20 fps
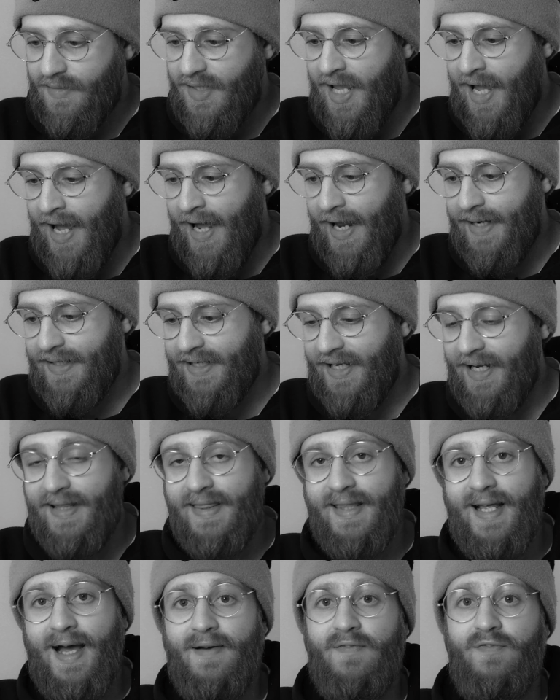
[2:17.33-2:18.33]
And
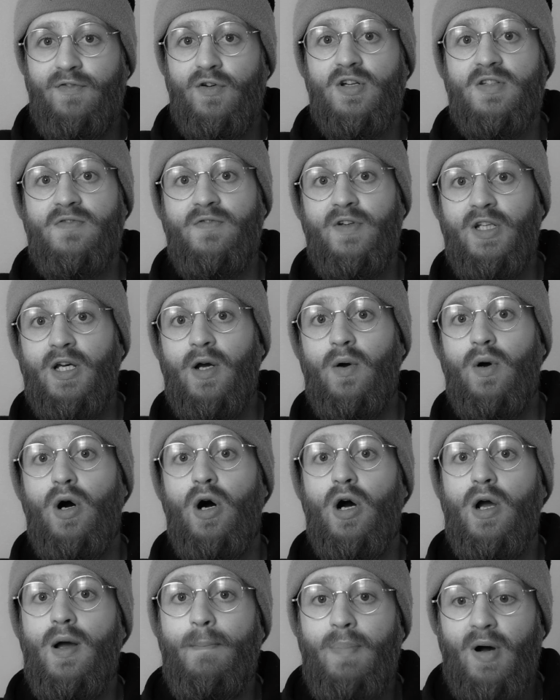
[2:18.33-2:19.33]
in that first video,
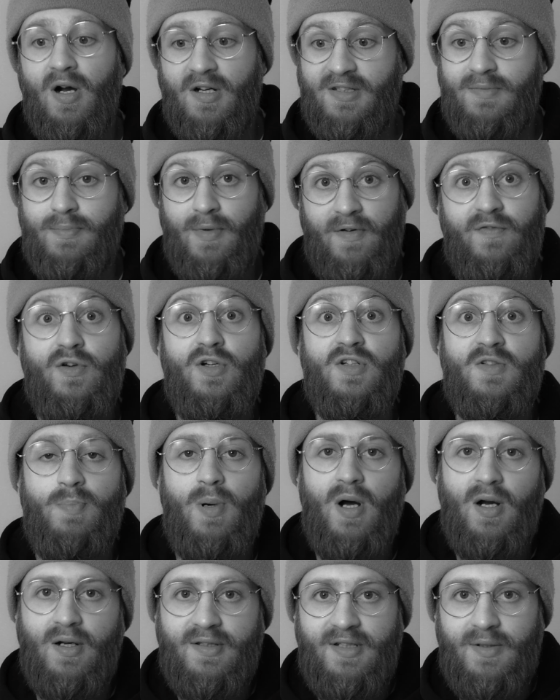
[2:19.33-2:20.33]
I unboxed my first
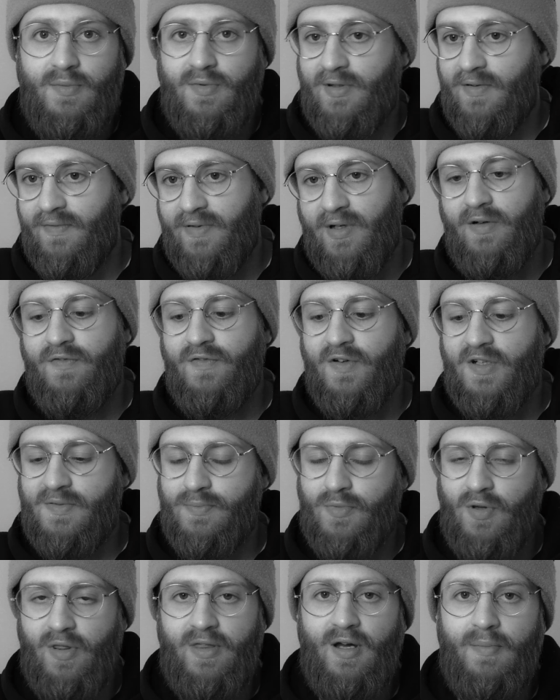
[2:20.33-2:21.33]
box. It was the very first
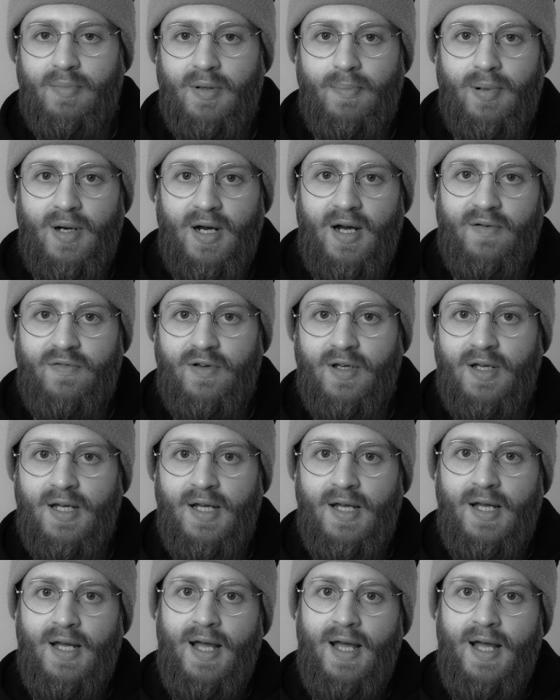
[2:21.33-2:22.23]
month that I've been part of it.